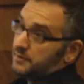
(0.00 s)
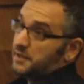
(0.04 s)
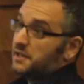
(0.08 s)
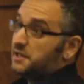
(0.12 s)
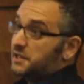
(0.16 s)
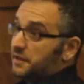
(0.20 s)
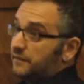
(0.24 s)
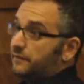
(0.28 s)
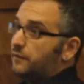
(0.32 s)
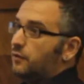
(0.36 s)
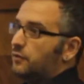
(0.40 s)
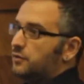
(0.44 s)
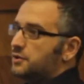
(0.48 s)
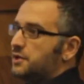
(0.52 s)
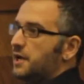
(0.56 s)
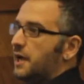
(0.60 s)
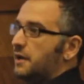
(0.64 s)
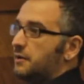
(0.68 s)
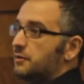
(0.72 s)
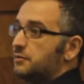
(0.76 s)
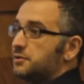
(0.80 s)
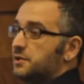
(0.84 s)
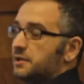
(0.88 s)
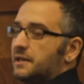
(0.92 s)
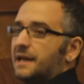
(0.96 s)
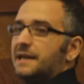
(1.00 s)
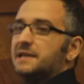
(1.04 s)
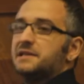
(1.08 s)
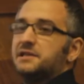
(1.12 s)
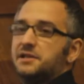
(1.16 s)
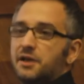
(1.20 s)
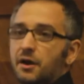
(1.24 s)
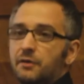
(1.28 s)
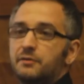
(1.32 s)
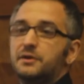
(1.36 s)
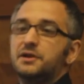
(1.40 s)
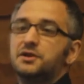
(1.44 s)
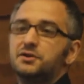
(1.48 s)
or 64 channels, and
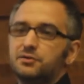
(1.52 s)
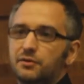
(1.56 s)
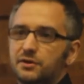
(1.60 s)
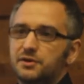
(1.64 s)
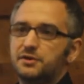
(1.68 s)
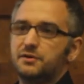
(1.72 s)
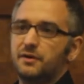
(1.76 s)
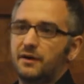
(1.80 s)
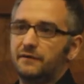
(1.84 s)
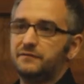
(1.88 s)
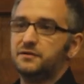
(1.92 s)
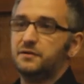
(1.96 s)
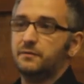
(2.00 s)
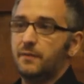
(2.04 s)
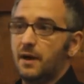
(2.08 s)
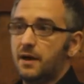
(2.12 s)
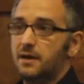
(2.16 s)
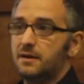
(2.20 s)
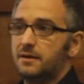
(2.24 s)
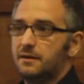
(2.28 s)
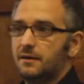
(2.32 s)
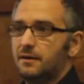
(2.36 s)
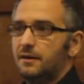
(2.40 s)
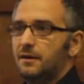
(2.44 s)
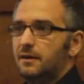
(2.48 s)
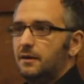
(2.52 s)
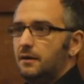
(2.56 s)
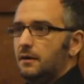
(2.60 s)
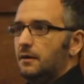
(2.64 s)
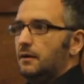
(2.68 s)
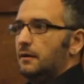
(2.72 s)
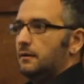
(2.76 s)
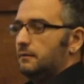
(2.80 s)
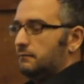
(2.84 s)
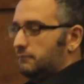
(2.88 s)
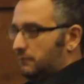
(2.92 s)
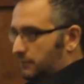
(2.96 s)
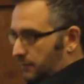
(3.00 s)
that's the only choice you have to make.
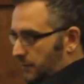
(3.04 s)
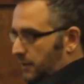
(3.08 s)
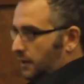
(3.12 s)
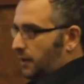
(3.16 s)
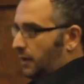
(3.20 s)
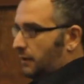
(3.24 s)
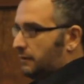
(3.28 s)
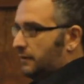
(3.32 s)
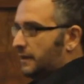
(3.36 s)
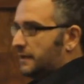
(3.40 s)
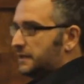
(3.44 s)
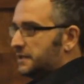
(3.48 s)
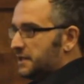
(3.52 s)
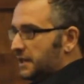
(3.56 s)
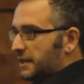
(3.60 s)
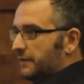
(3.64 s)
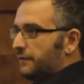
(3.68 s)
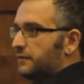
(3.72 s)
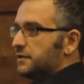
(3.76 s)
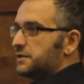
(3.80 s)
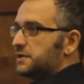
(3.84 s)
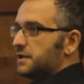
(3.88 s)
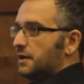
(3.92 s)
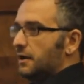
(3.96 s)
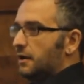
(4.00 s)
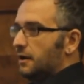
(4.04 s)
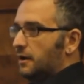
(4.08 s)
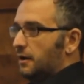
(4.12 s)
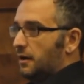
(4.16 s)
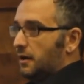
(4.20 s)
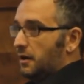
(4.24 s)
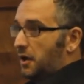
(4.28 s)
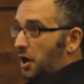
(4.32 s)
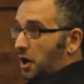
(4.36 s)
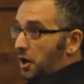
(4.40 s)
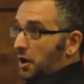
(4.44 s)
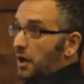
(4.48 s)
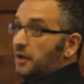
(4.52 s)
It delivers
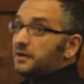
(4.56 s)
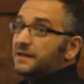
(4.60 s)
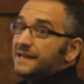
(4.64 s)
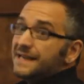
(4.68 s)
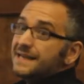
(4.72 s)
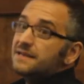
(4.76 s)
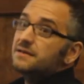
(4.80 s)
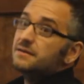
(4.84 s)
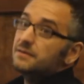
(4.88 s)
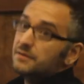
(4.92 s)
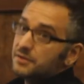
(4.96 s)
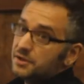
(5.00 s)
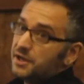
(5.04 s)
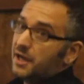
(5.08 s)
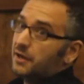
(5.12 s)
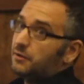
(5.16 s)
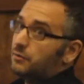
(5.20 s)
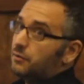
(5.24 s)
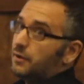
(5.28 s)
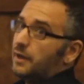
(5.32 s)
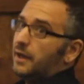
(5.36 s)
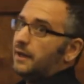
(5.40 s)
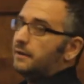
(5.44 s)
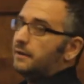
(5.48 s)
a decent channel